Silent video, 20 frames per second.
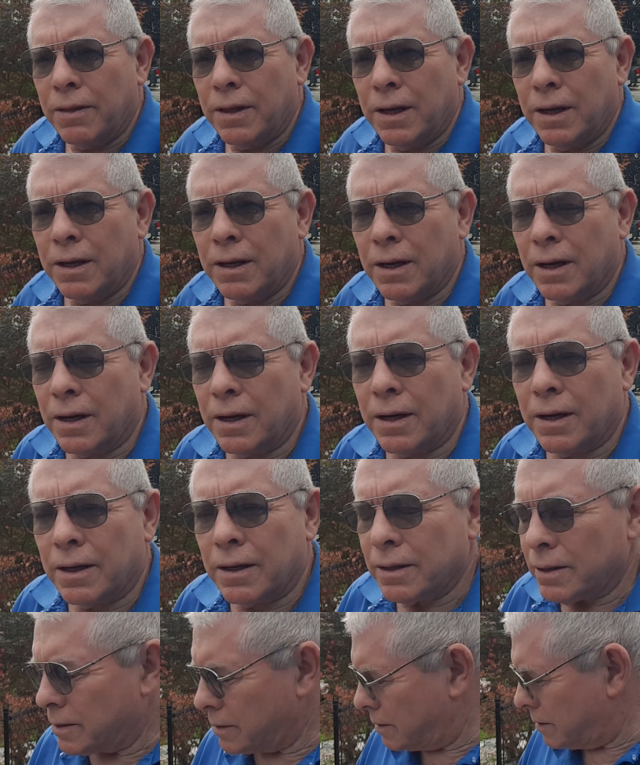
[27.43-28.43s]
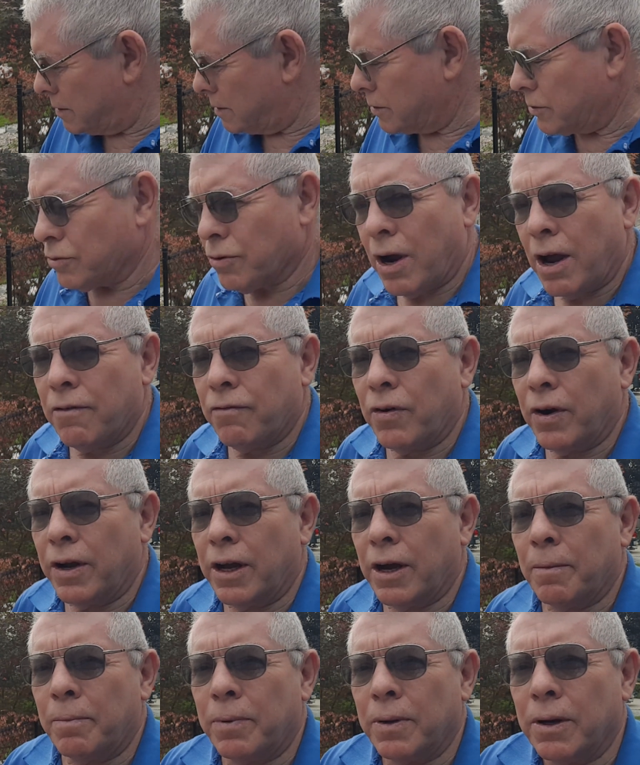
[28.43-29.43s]
the
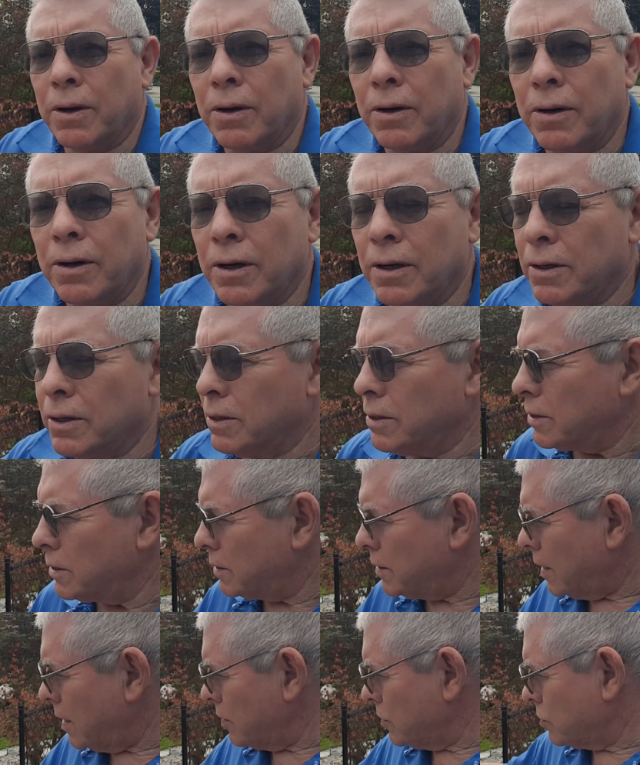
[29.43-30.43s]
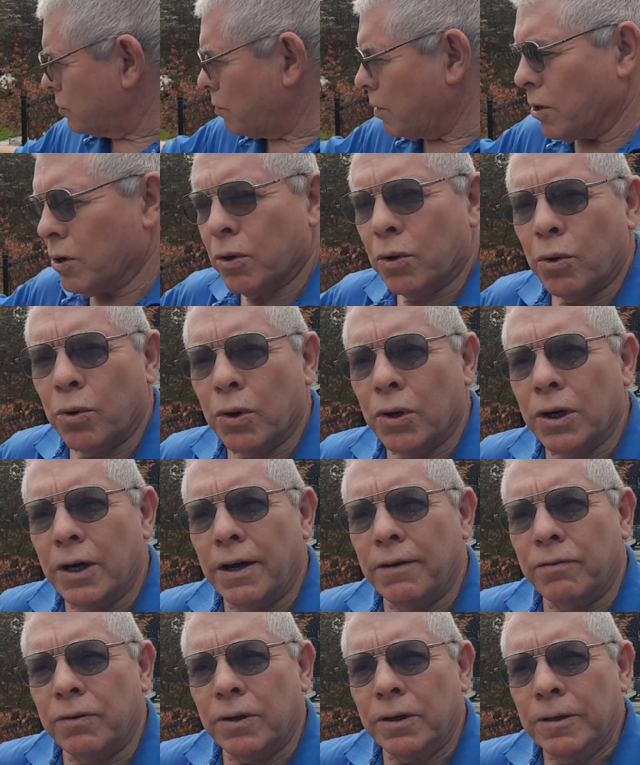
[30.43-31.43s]
driveway up here down to our lower
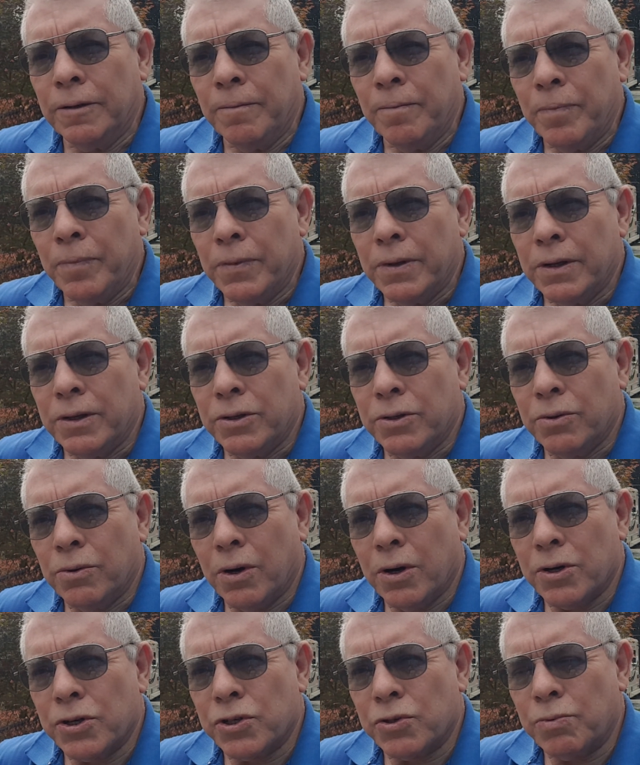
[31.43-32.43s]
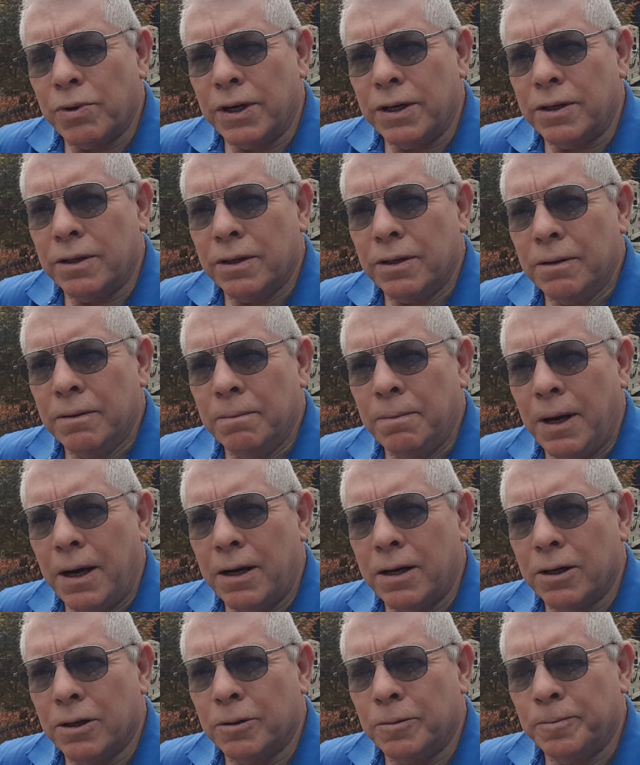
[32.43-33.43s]
level to our suite
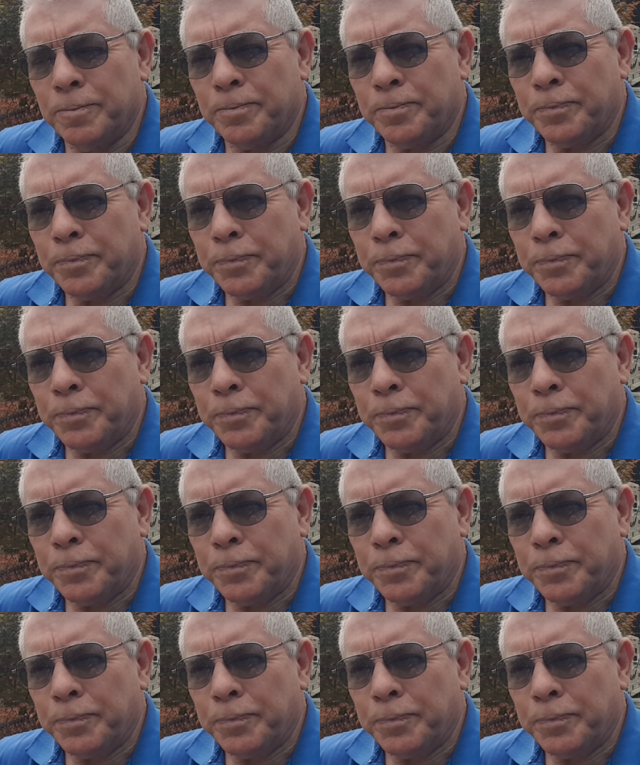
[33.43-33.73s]
patio.